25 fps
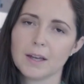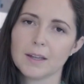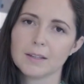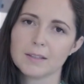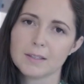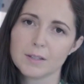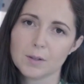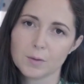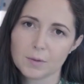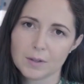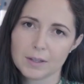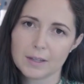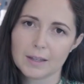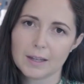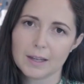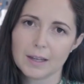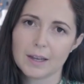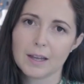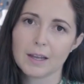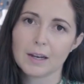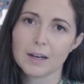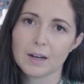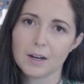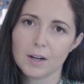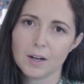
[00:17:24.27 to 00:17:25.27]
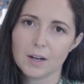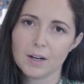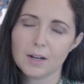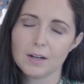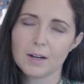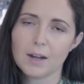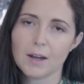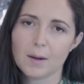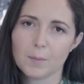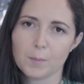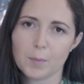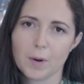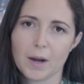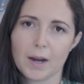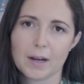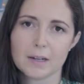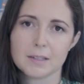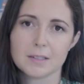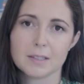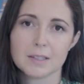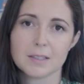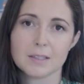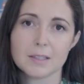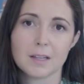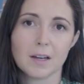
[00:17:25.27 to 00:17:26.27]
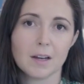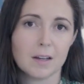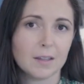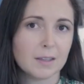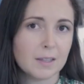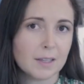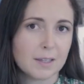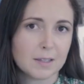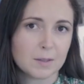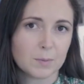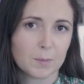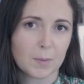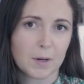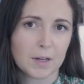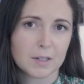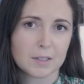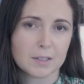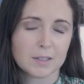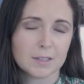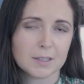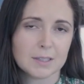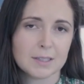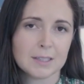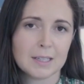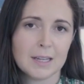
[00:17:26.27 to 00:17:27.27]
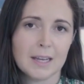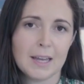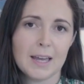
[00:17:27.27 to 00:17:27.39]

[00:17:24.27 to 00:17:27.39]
and so that they can learn and practice on these models